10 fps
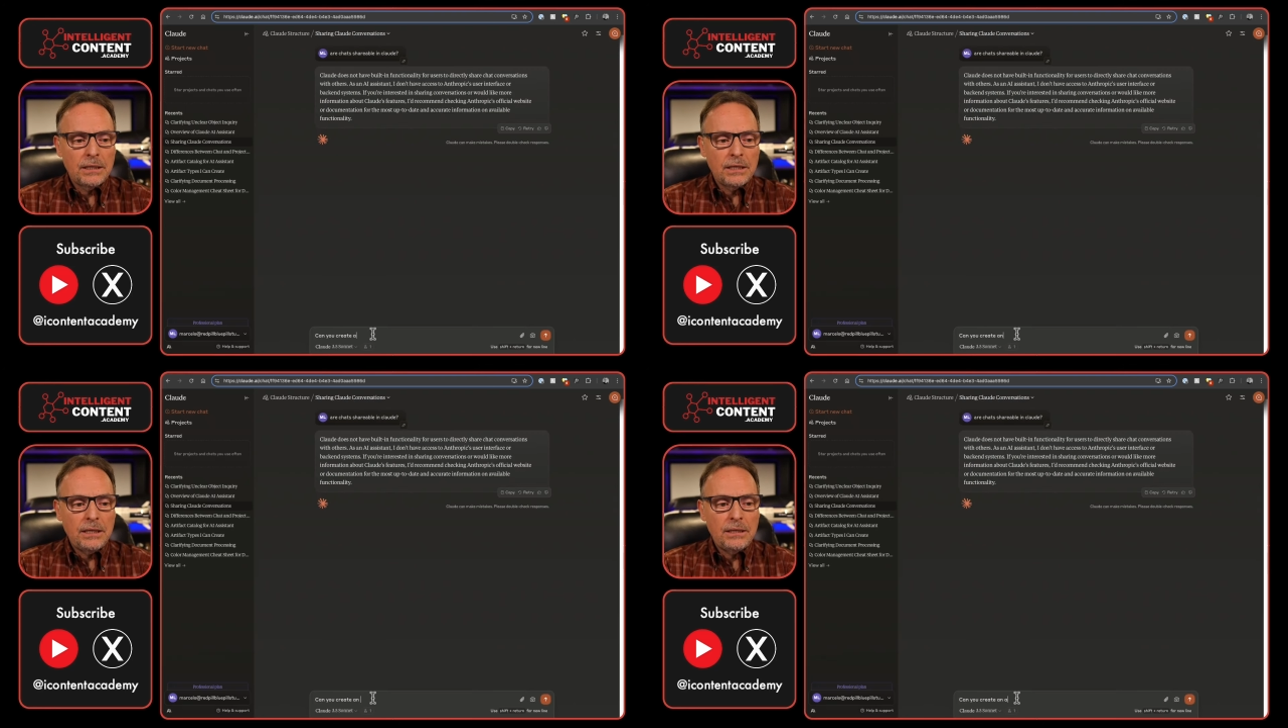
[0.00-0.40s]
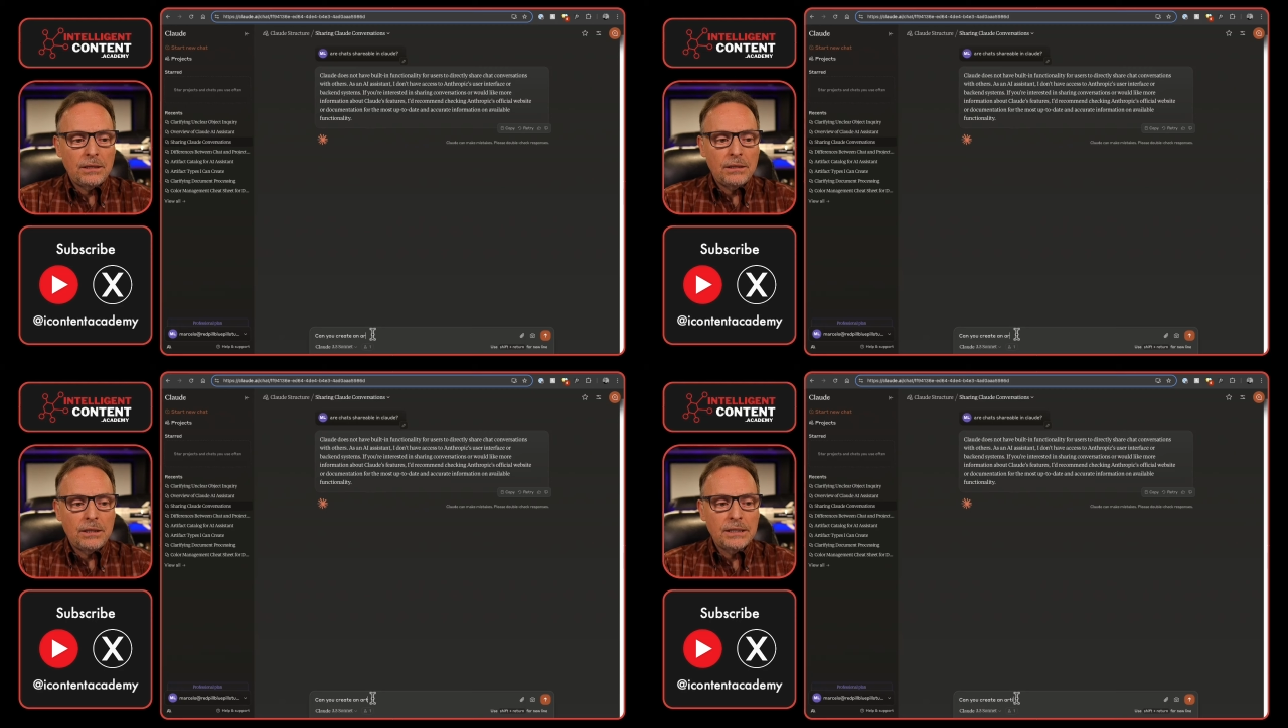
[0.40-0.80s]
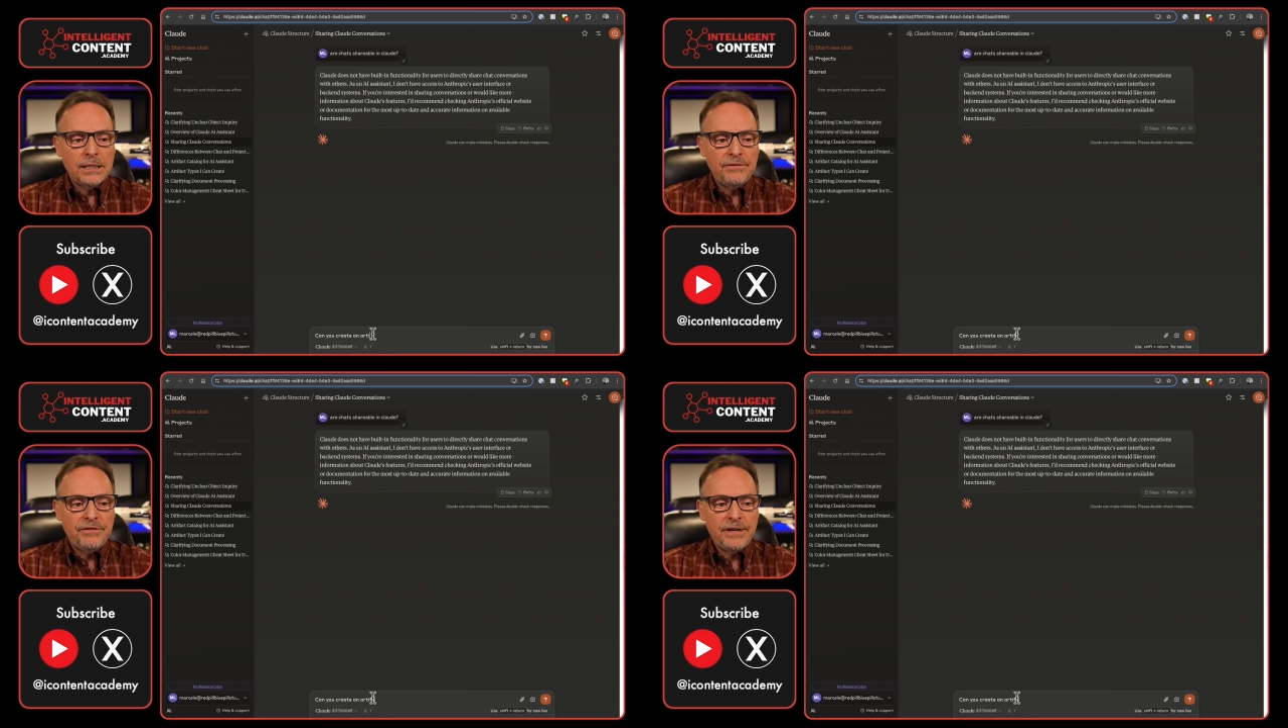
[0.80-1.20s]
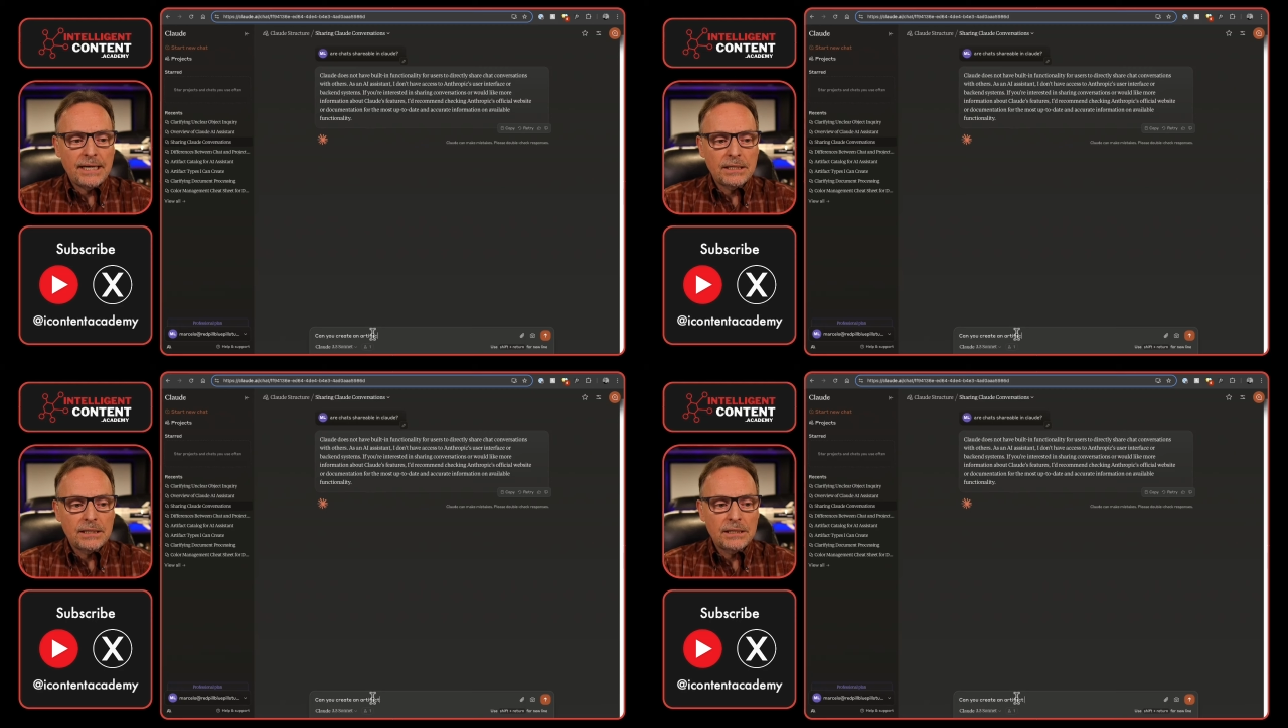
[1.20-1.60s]
an
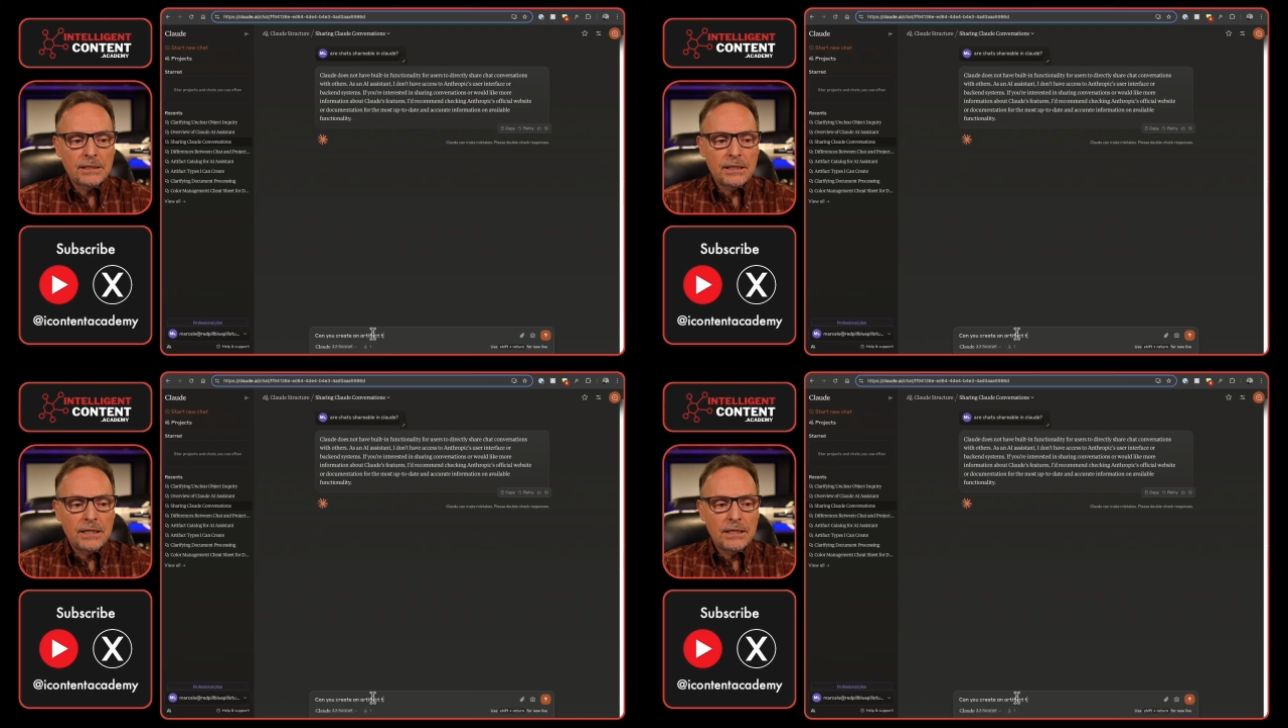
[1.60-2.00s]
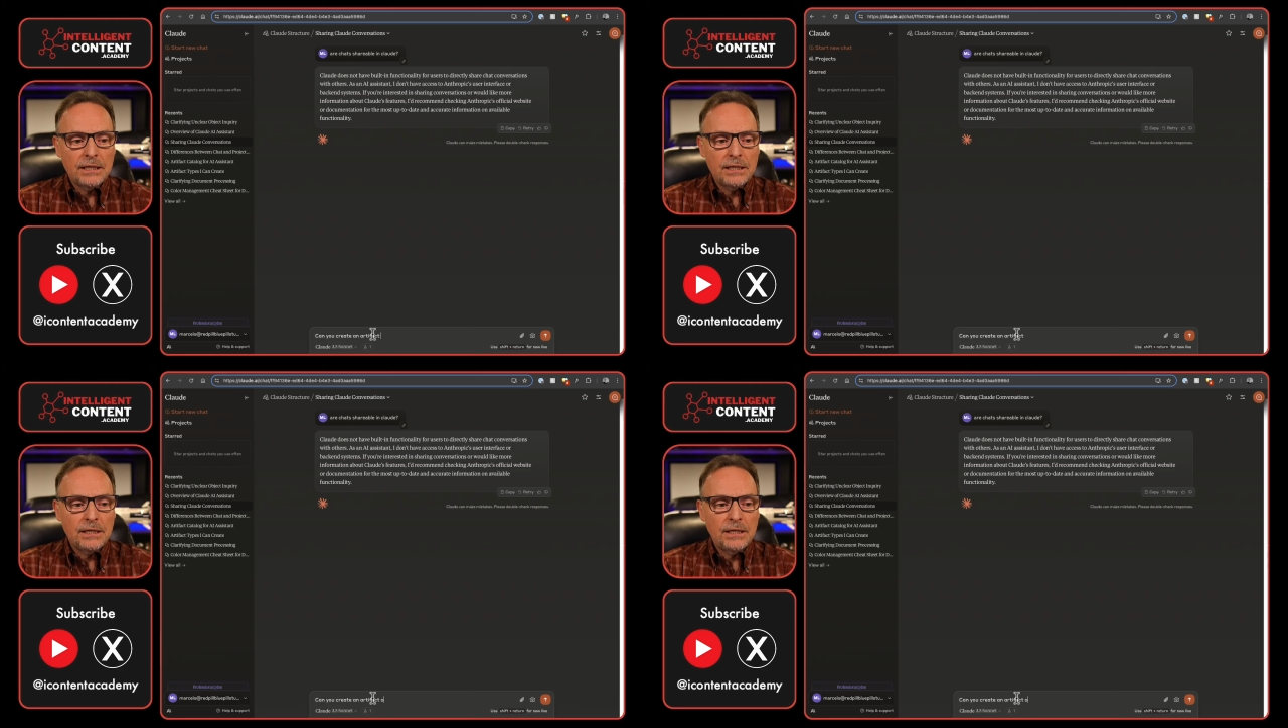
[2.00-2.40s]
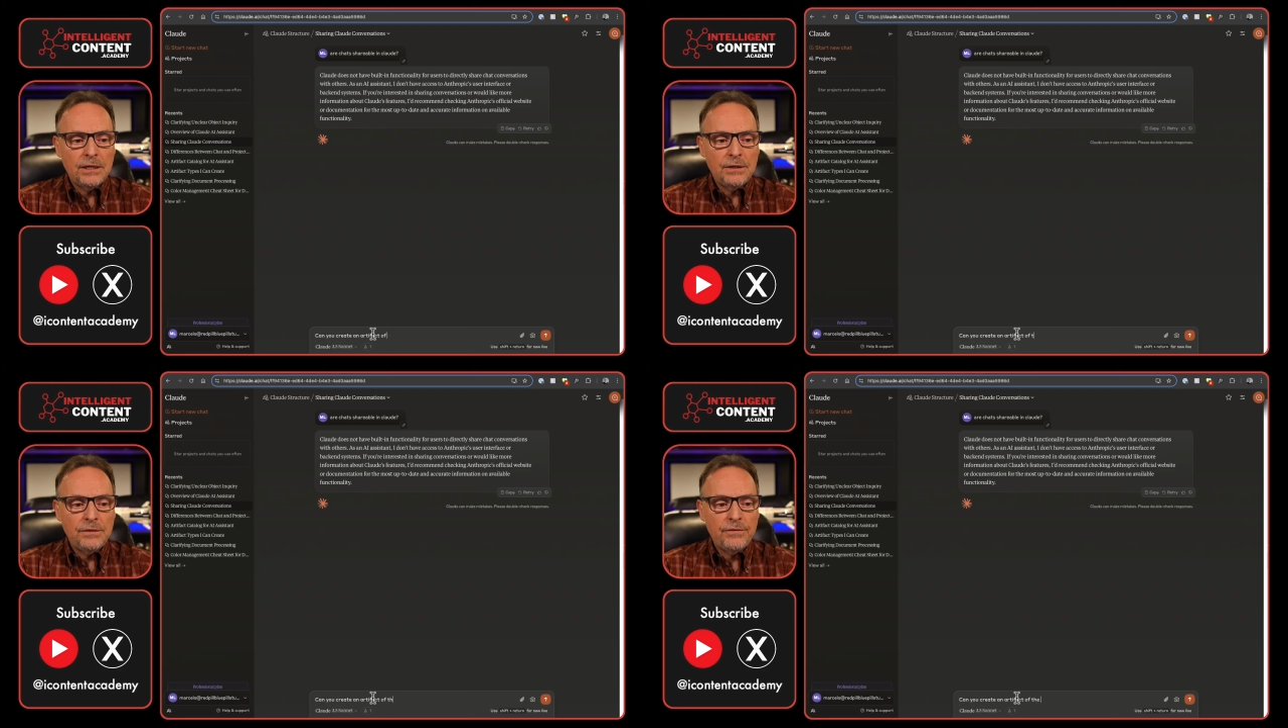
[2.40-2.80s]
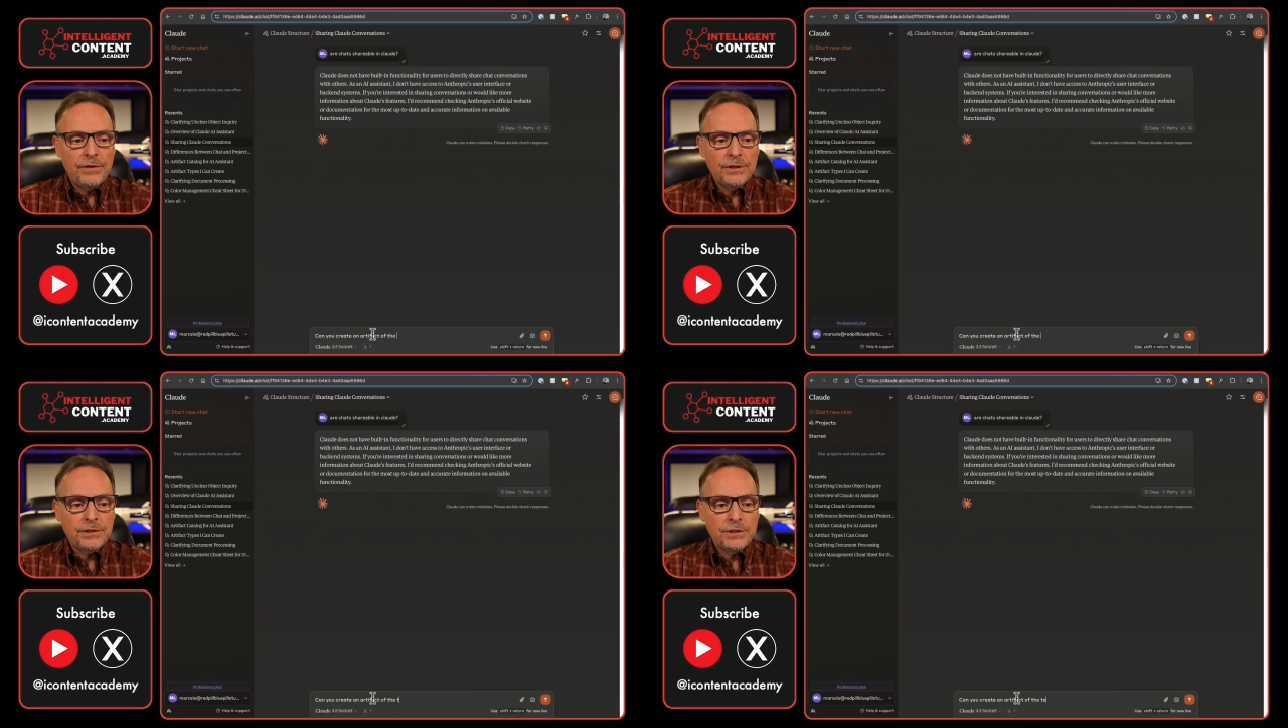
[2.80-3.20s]
artifact of
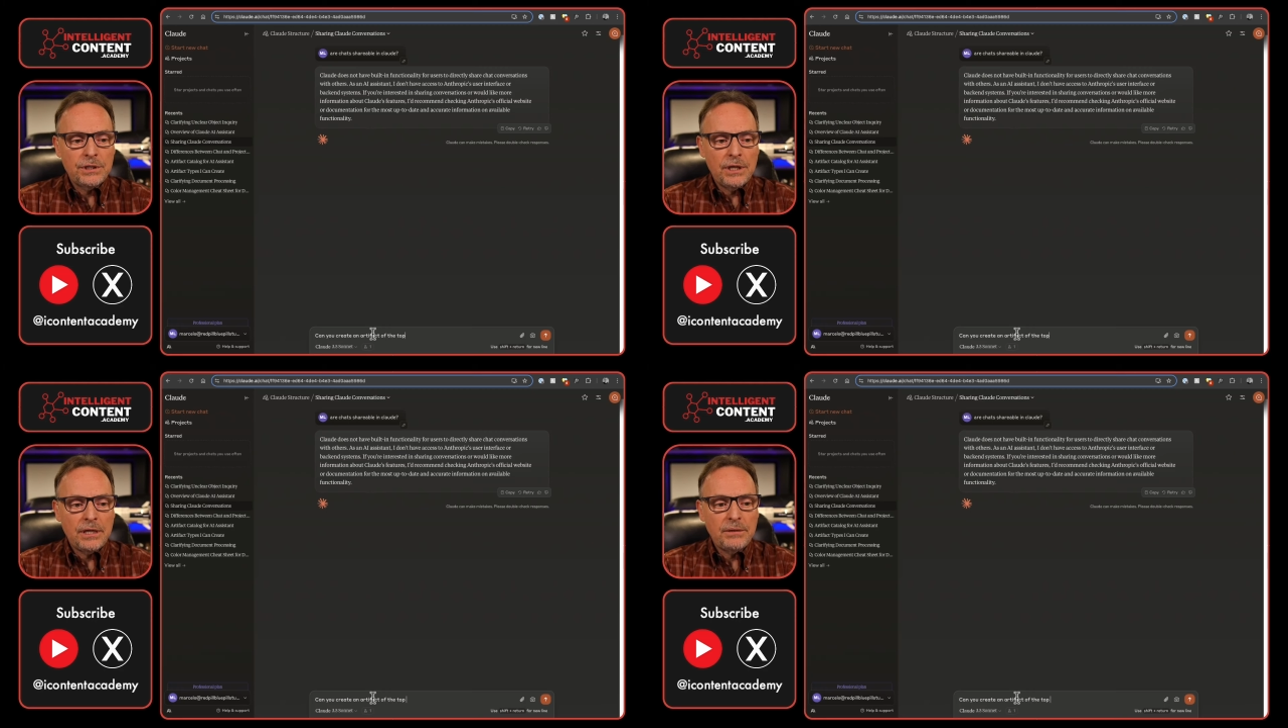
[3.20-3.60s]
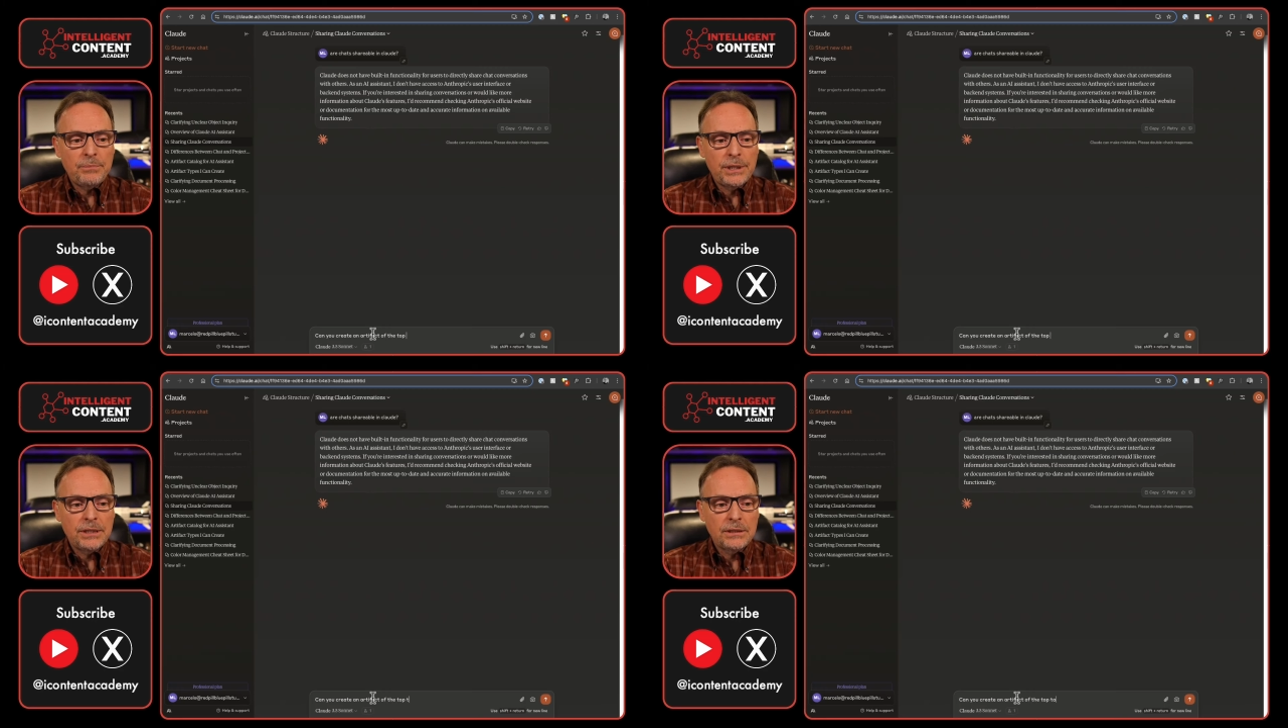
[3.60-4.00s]
the top